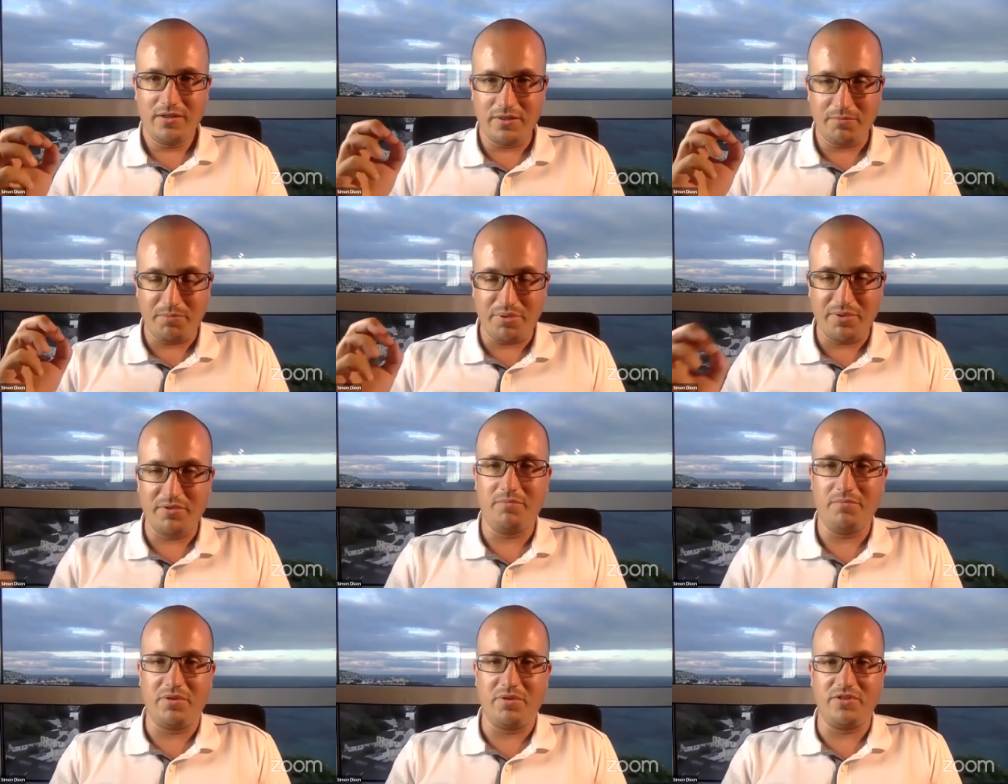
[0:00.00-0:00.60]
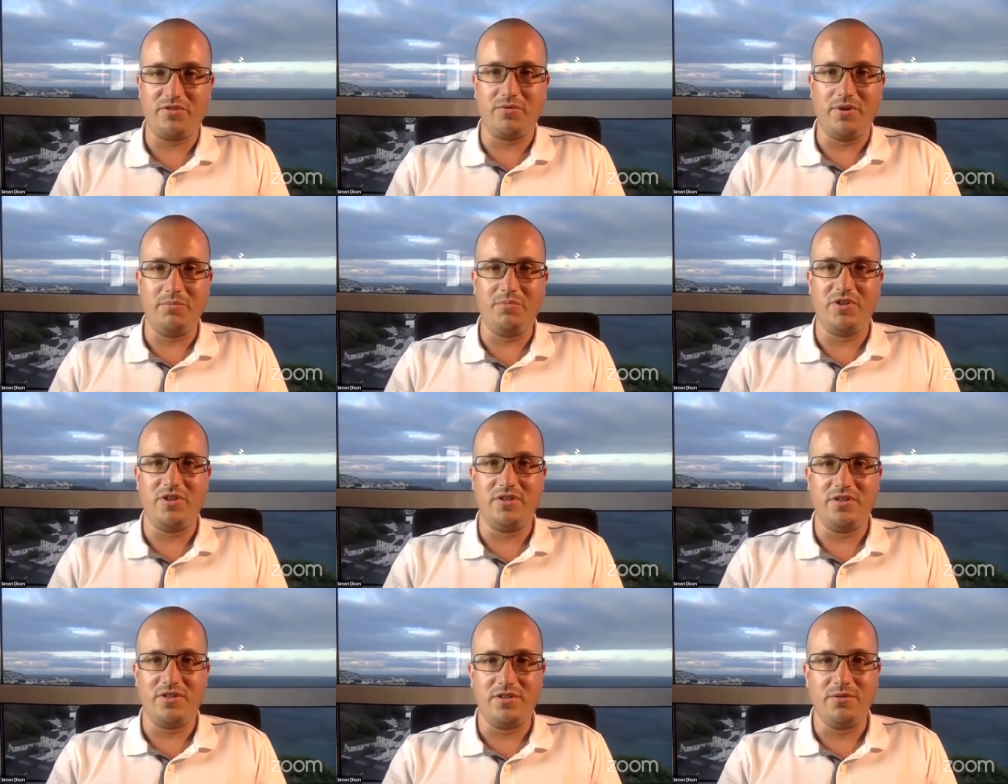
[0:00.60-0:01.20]

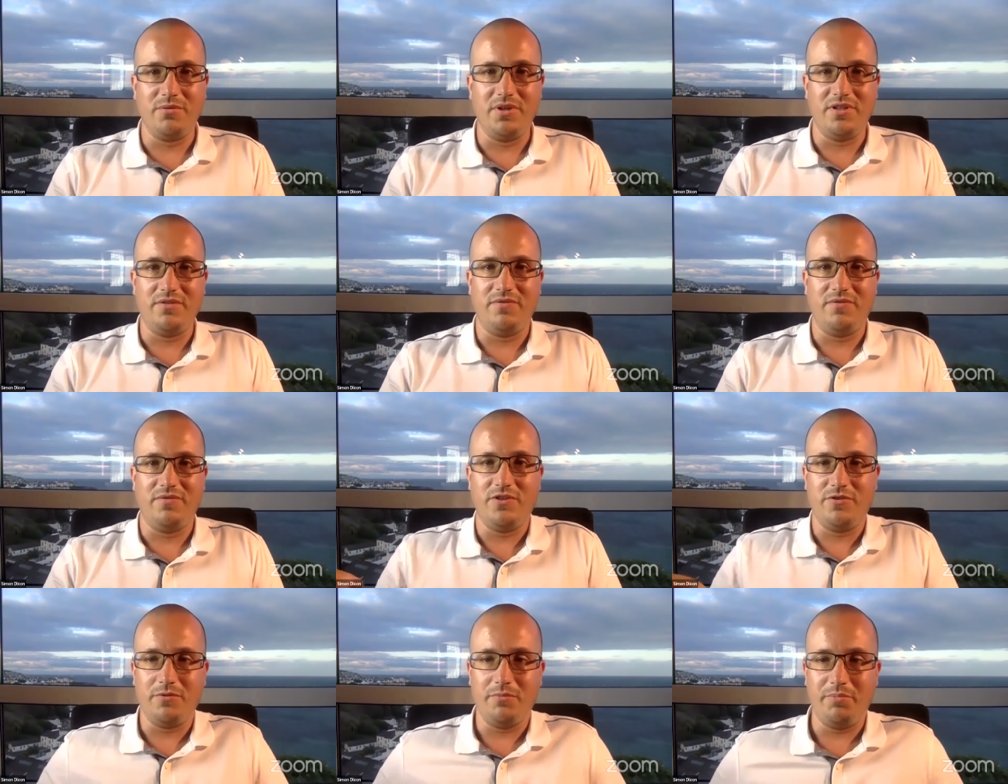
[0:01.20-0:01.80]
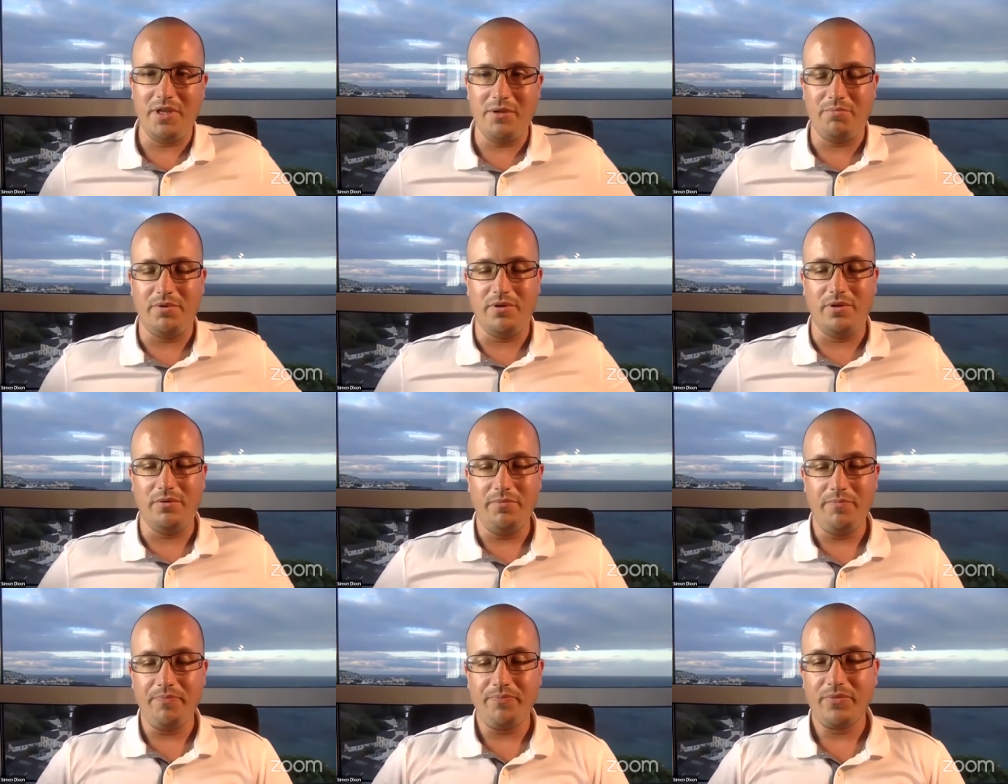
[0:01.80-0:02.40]
prescriptions to individual
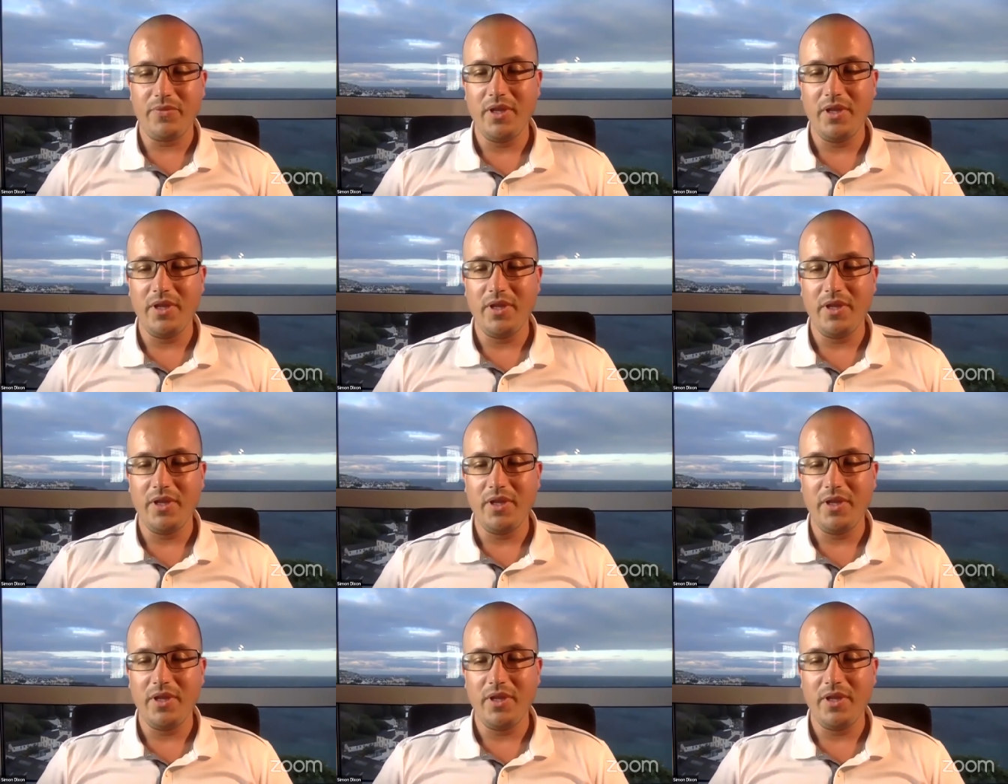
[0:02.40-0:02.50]
people.